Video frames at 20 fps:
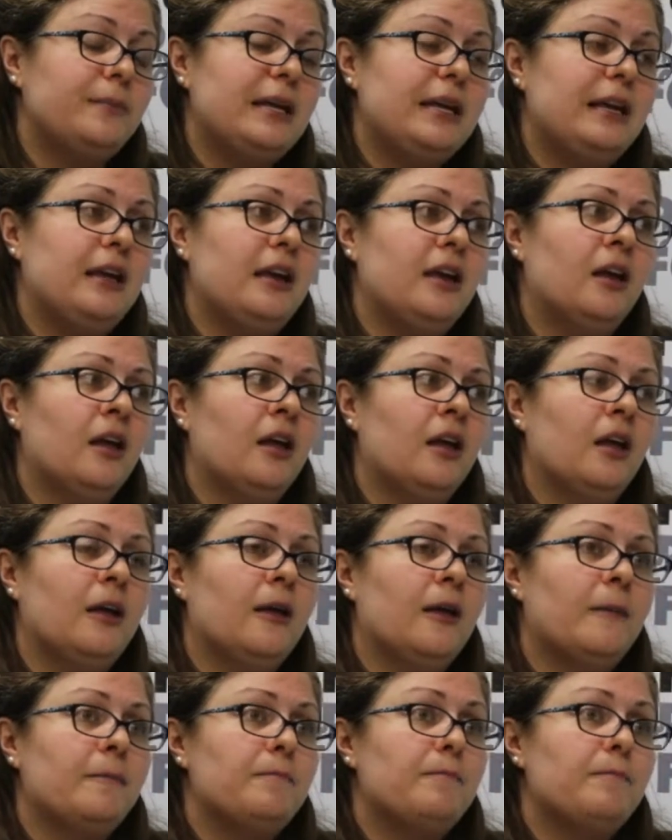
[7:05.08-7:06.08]
to be
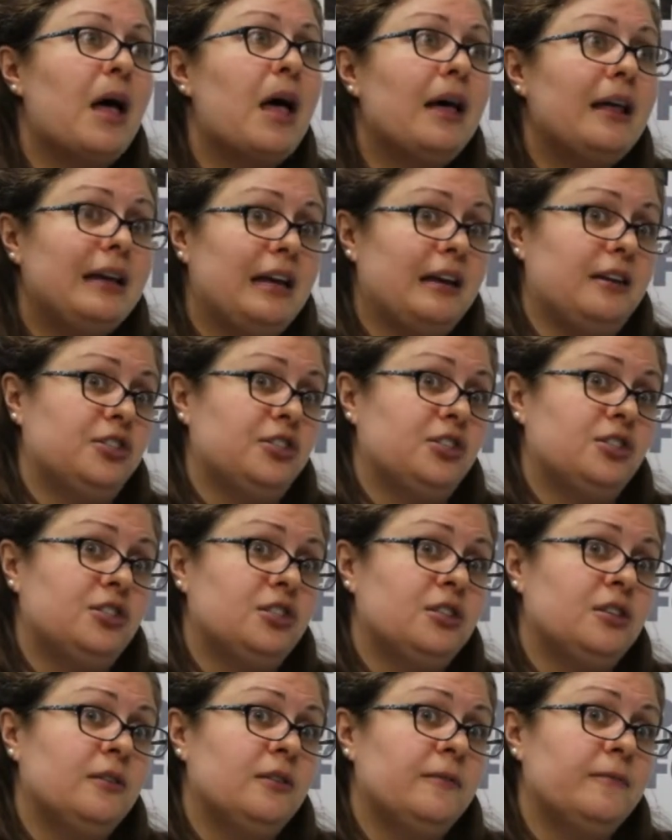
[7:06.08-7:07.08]

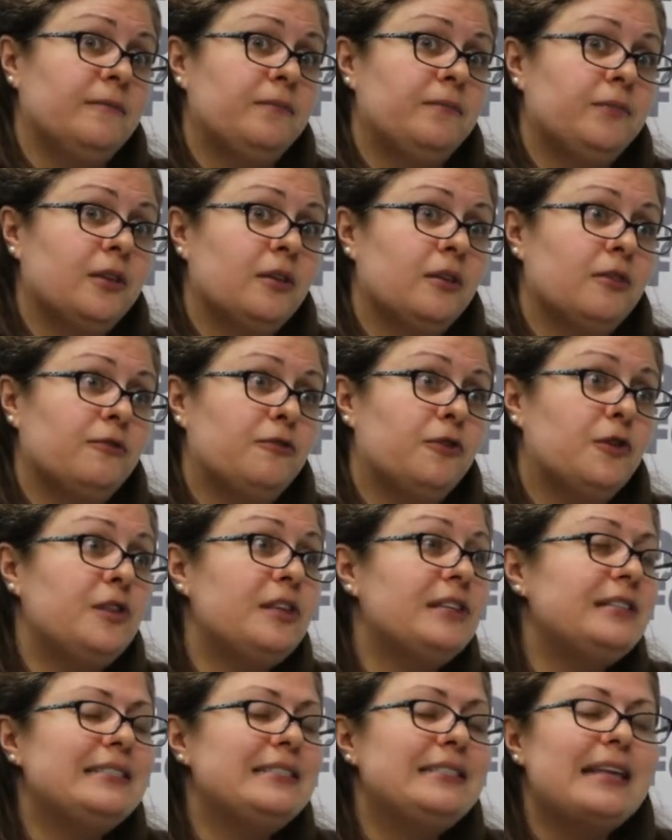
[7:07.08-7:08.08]
punished
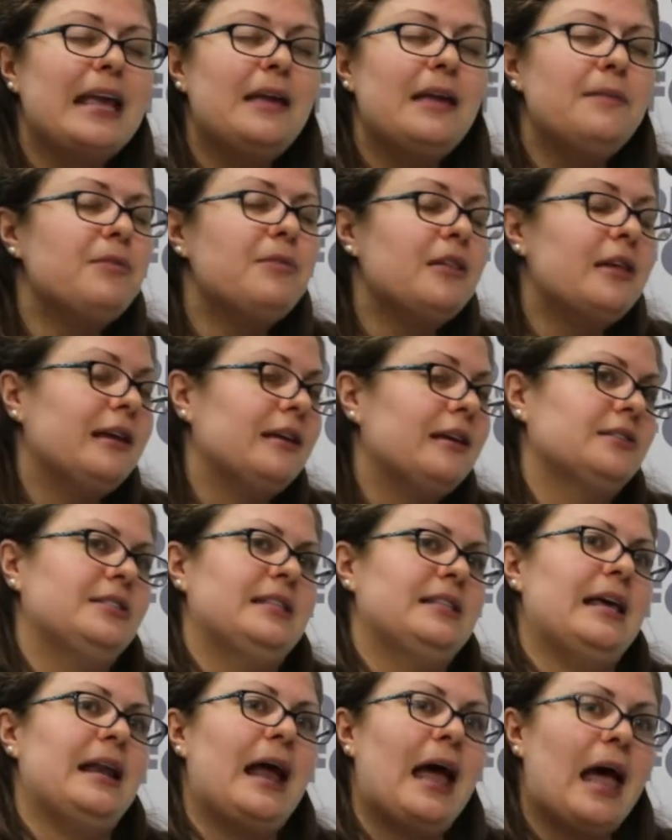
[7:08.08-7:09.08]
for the same
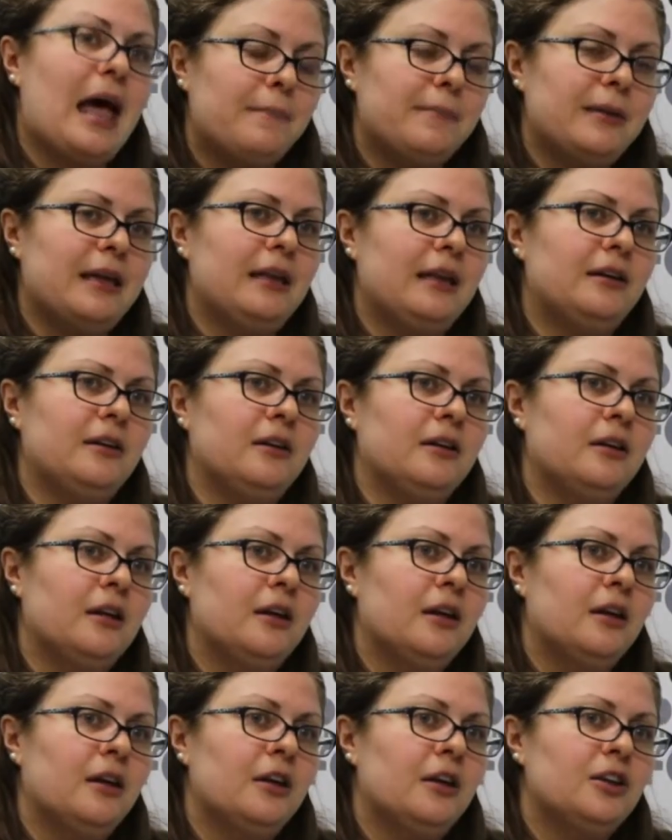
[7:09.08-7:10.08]
things that happen
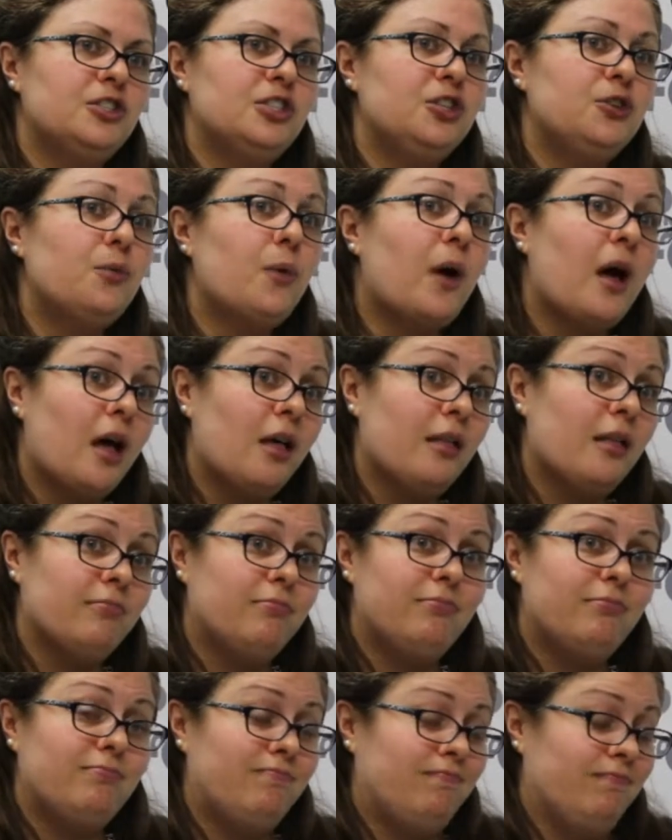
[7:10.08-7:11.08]
to
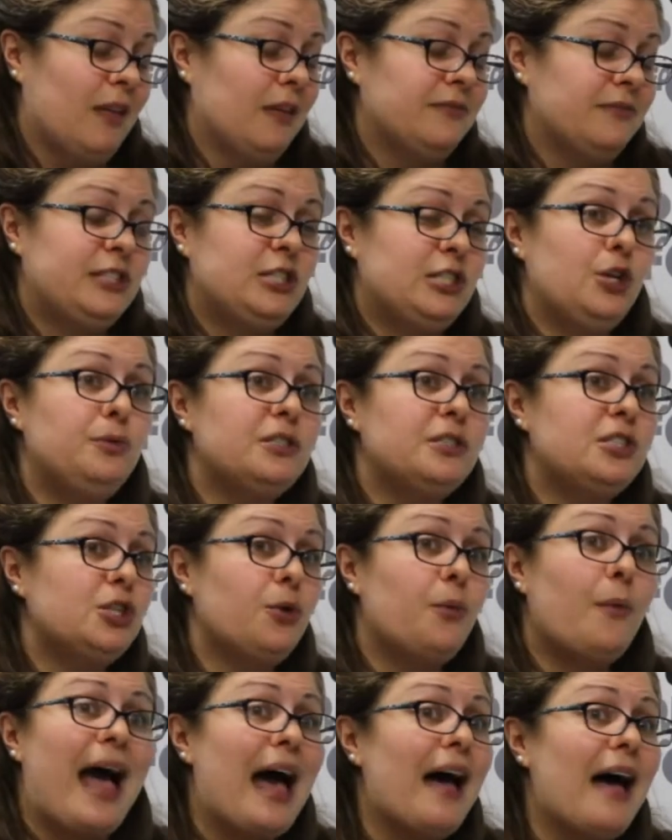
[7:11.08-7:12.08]

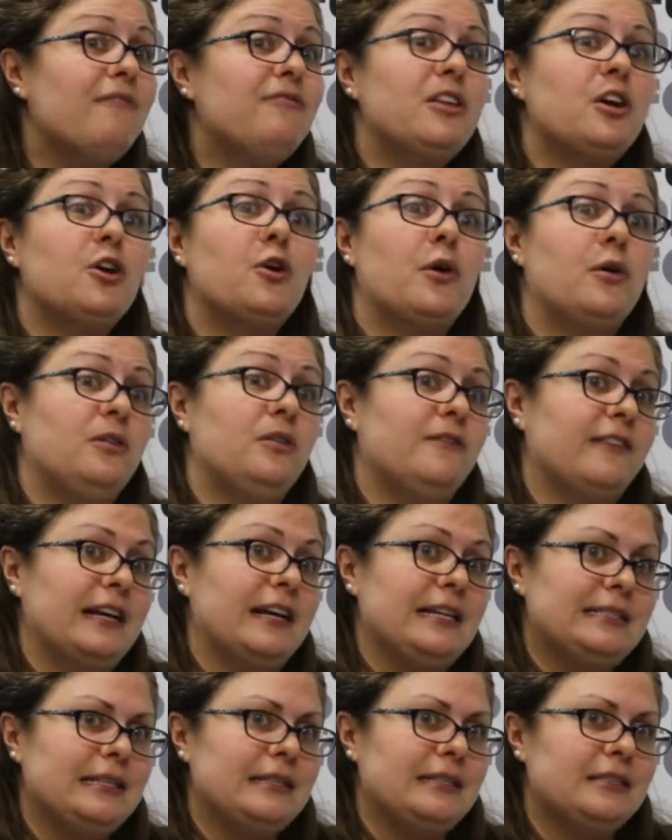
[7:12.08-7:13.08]
students who have their own
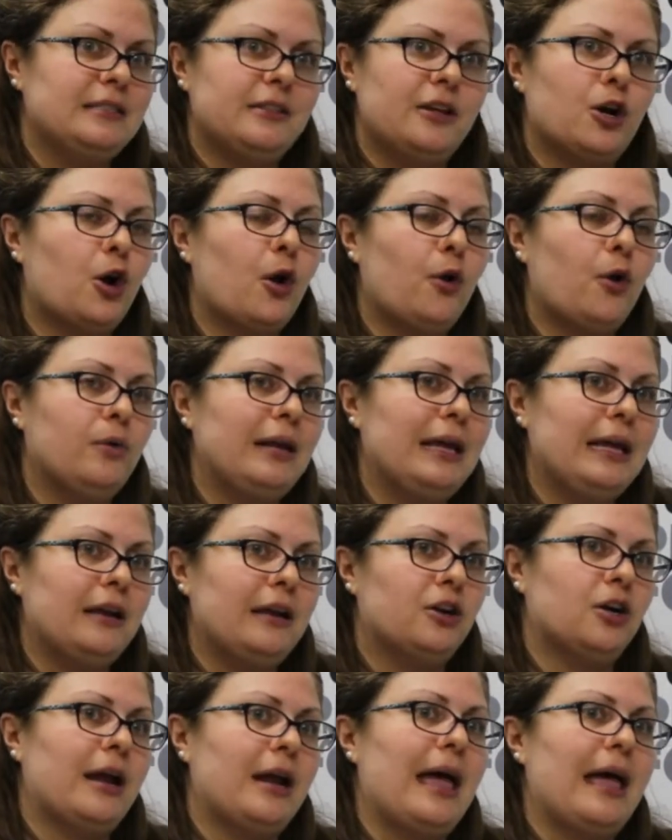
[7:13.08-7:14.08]
devices and their own
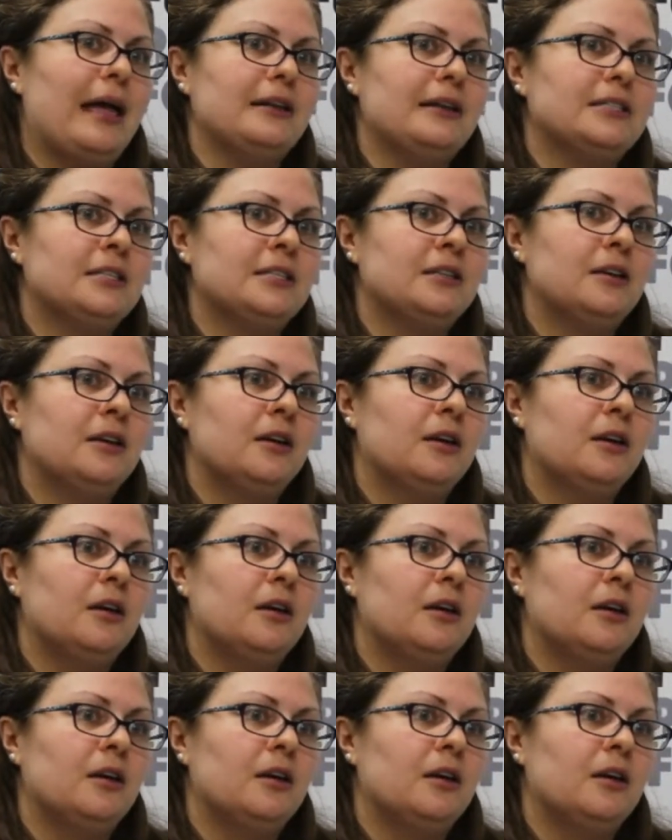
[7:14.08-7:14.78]
internet